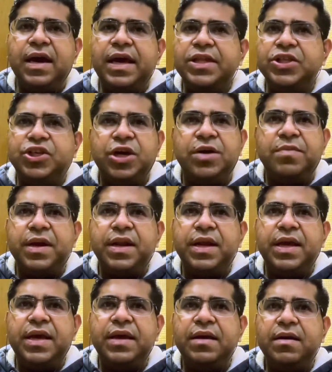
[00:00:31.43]
in
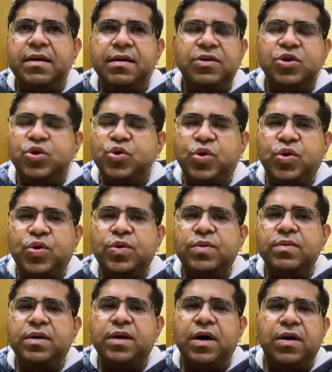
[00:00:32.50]
Germany,
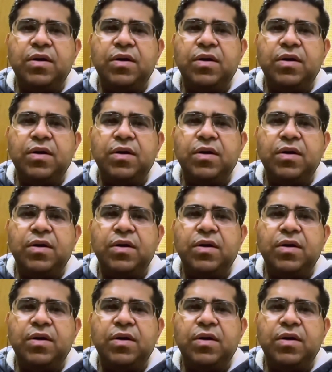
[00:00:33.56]
2,